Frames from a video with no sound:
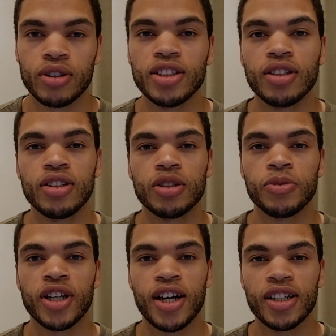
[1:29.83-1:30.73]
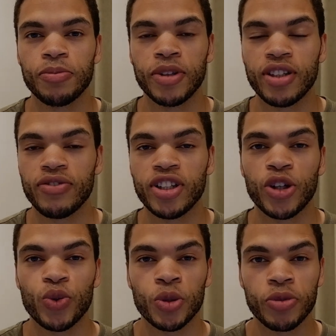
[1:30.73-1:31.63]
That's a little bit hard, but I think I
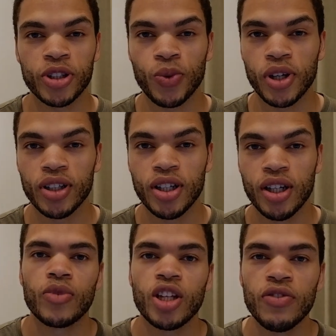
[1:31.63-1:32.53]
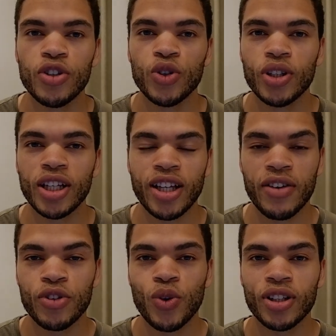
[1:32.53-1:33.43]
do it pretty well. Even though that
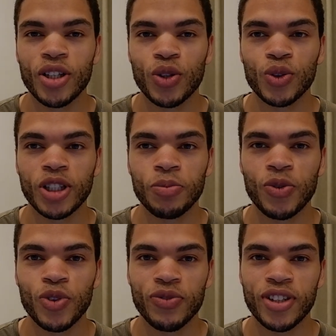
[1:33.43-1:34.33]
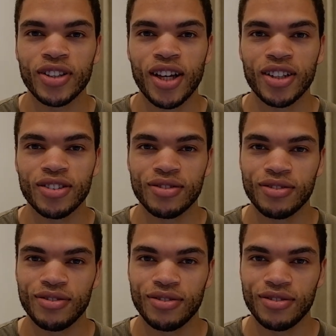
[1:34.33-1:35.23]
everyone that looks at me will think like,
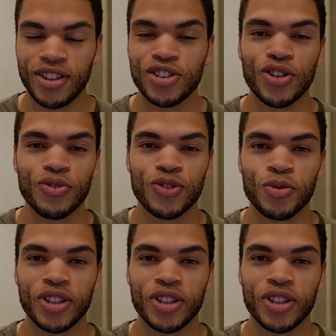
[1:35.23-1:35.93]
he's not from